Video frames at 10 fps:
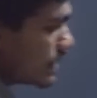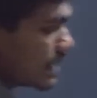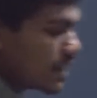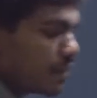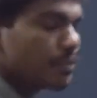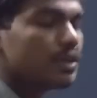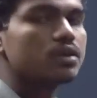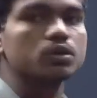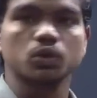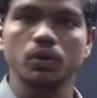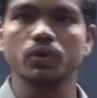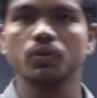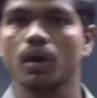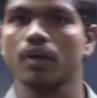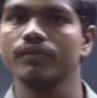an example to show
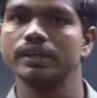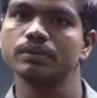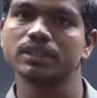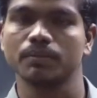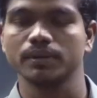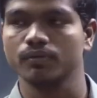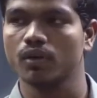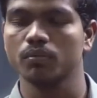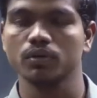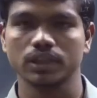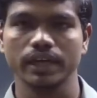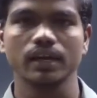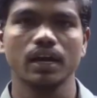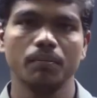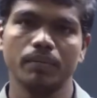you how variable separable form looks
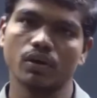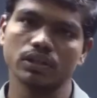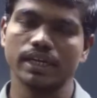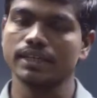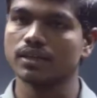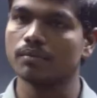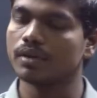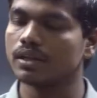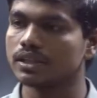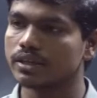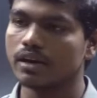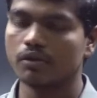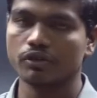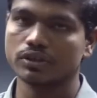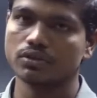like, because in exam these kind
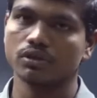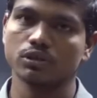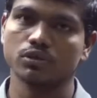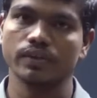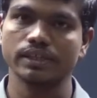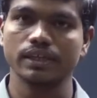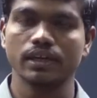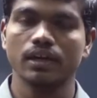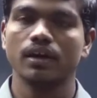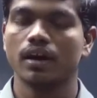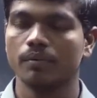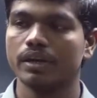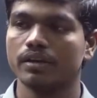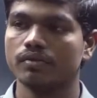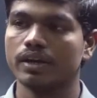of questions are also very, I
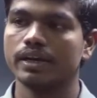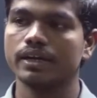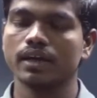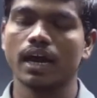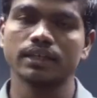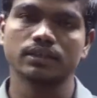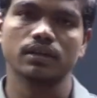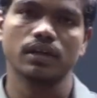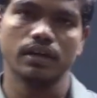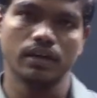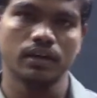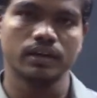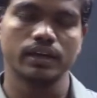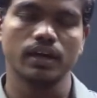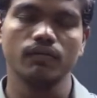mean, they didn't ask
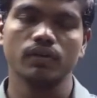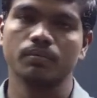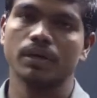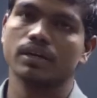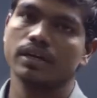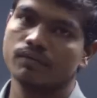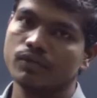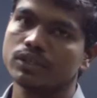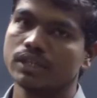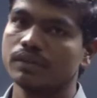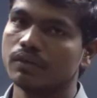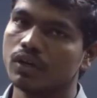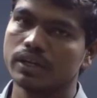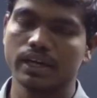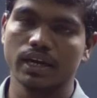till now, but in future if they
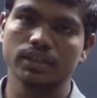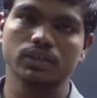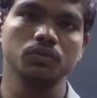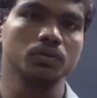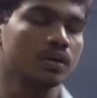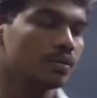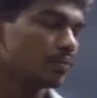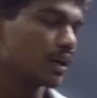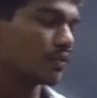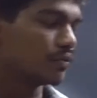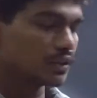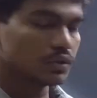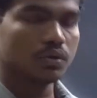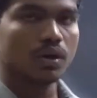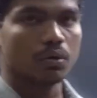want they can ask you, but we
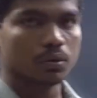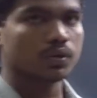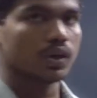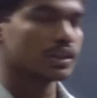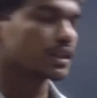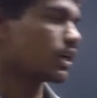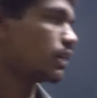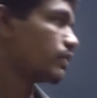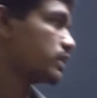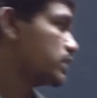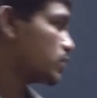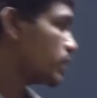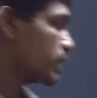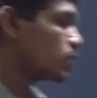should know how to solve this kind of questions. Okay,